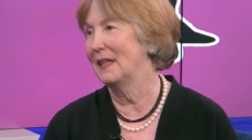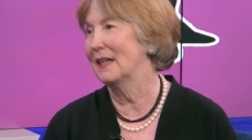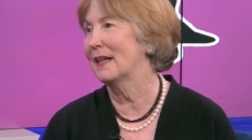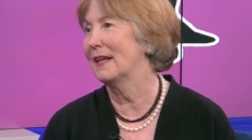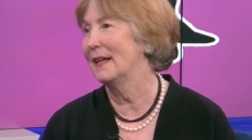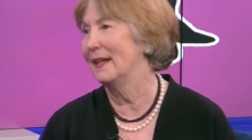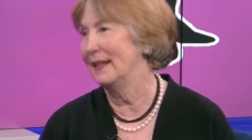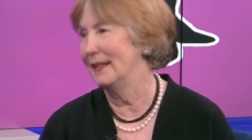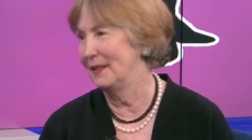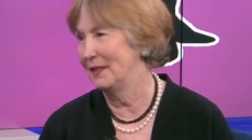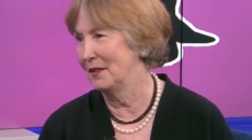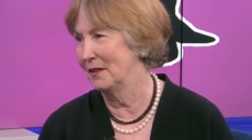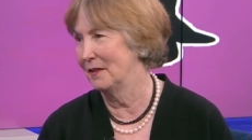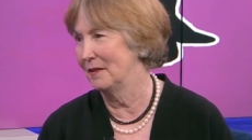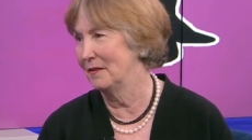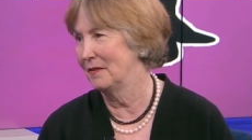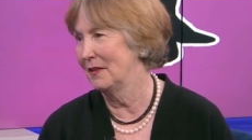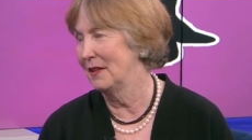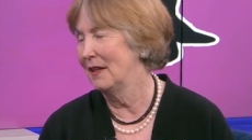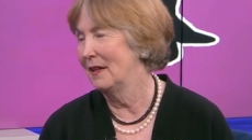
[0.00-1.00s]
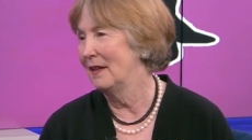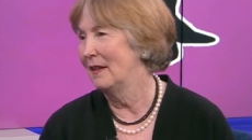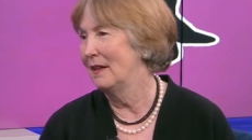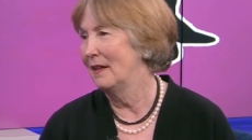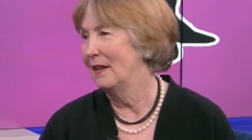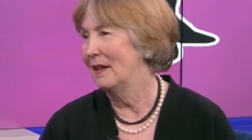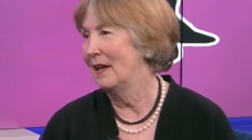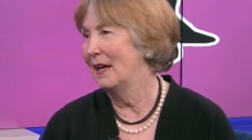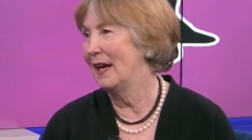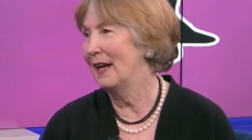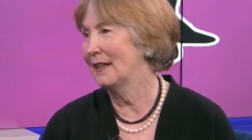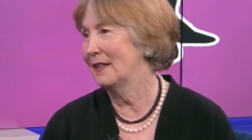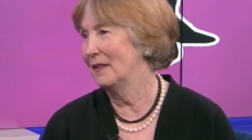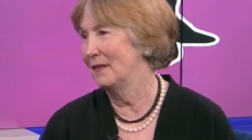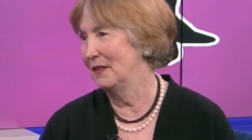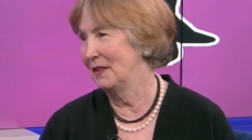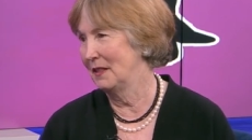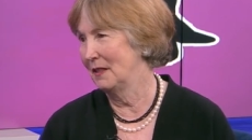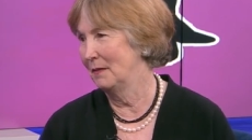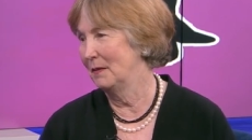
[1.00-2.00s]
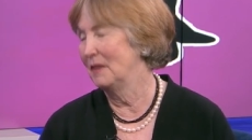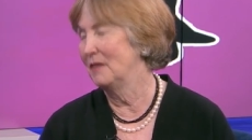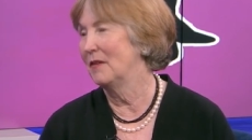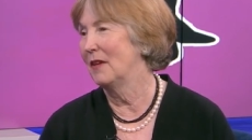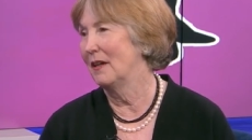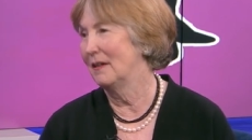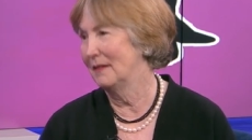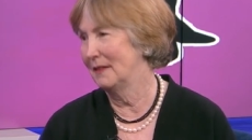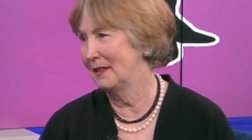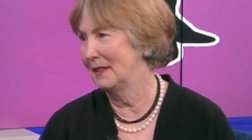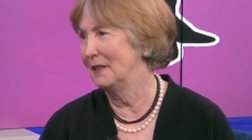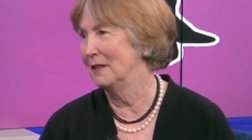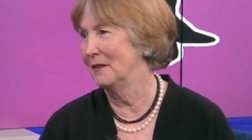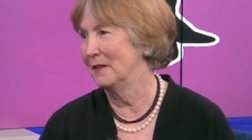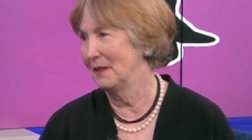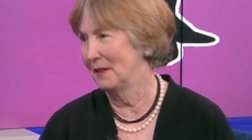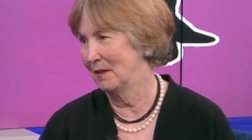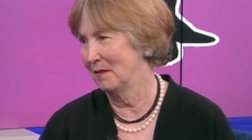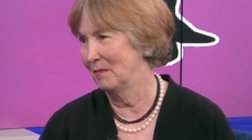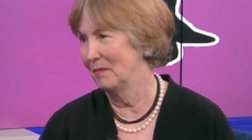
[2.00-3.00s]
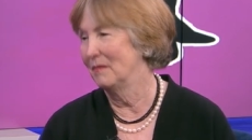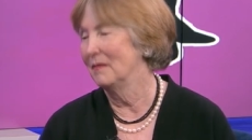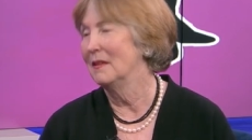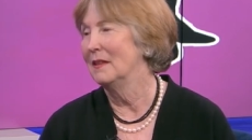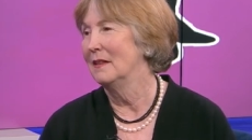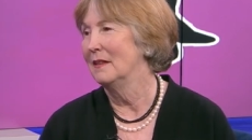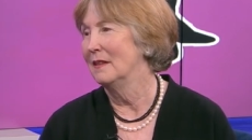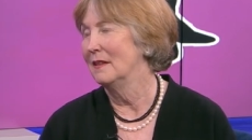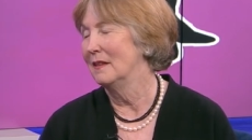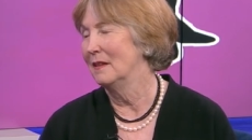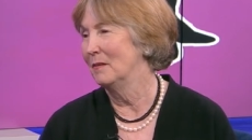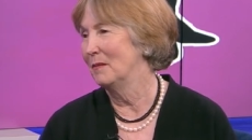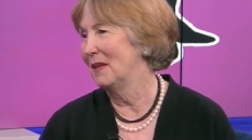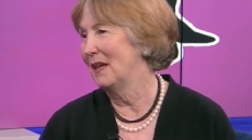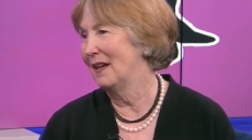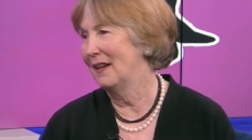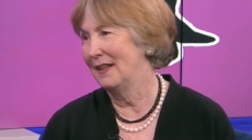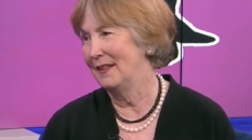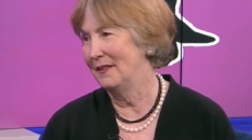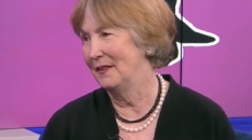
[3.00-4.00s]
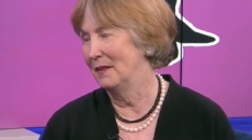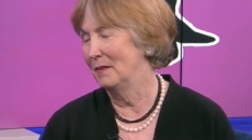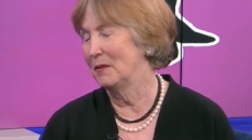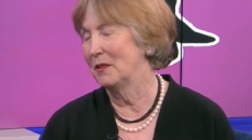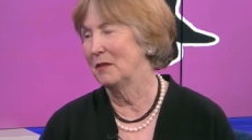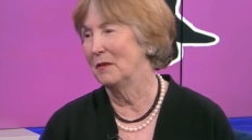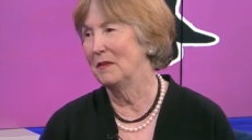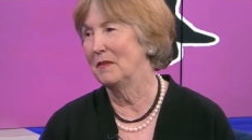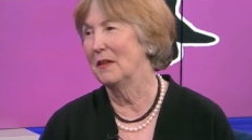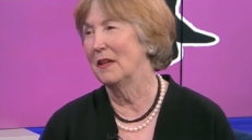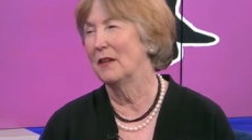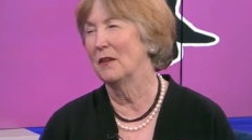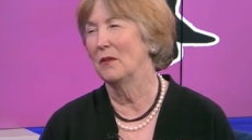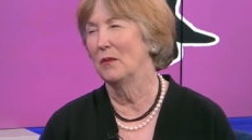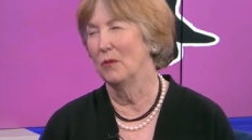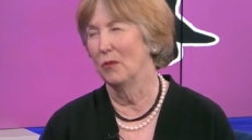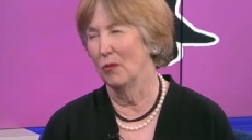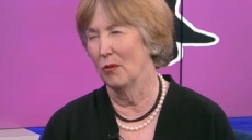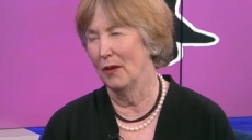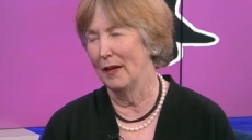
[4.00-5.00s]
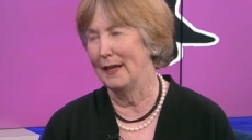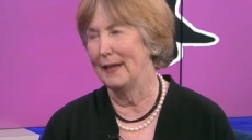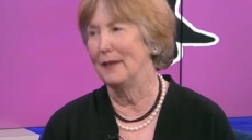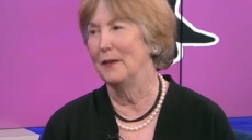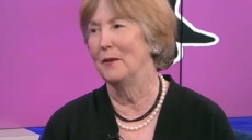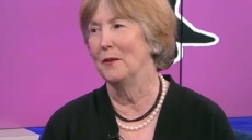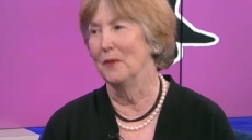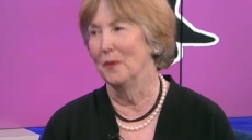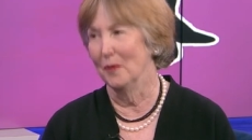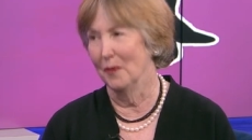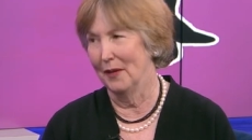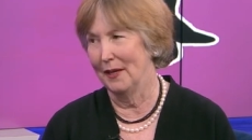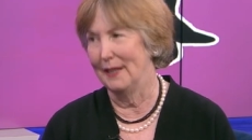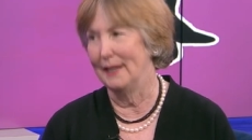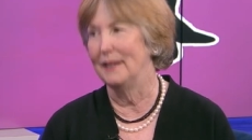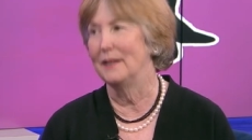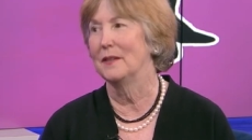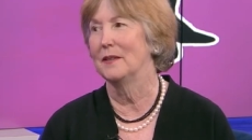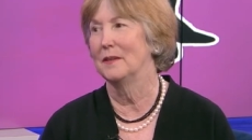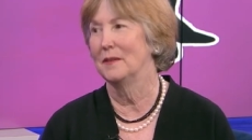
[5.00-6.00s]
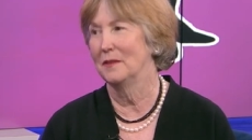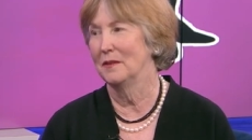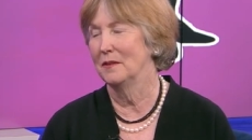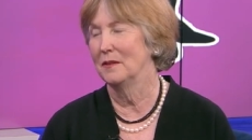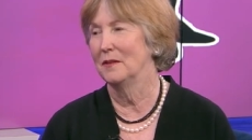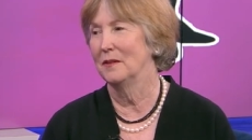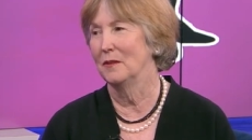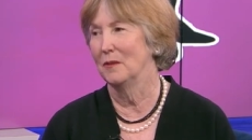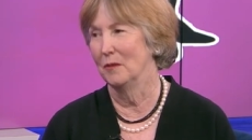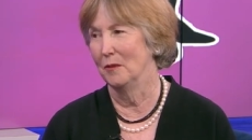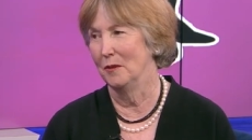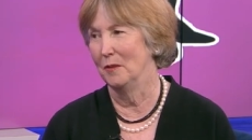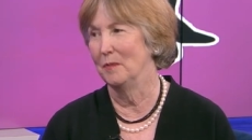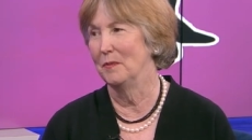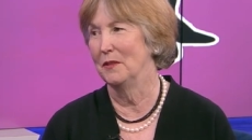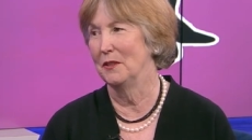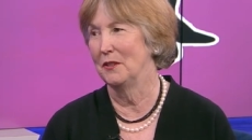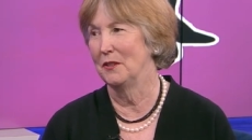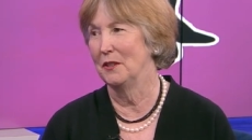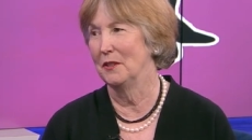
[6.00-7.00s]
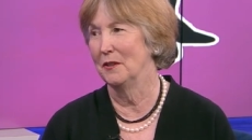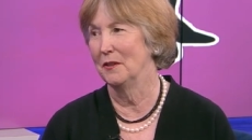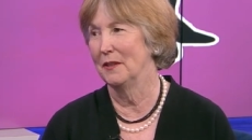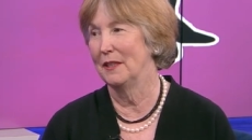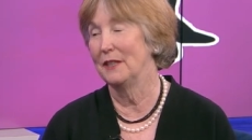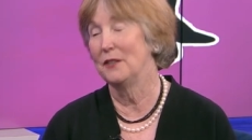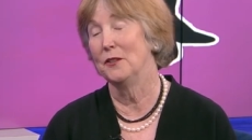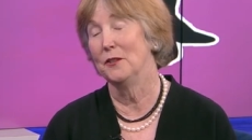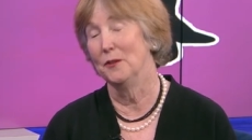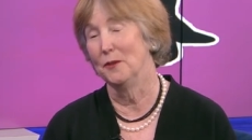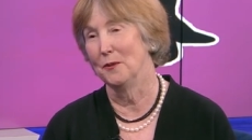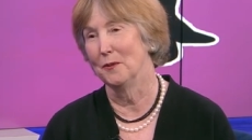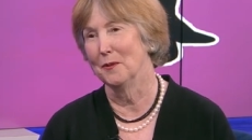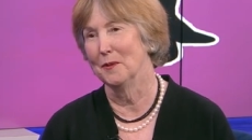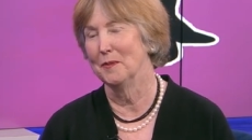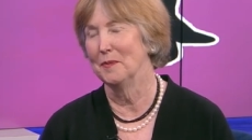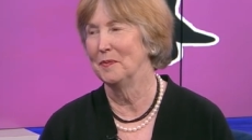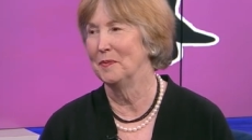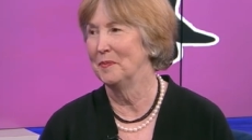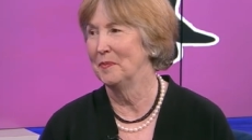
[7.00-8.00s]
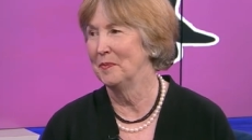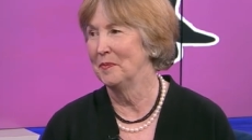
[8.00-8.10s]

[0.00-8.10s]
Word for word: decades of activism and volunteerism behind them. So we've got a great, great group this year, as usual.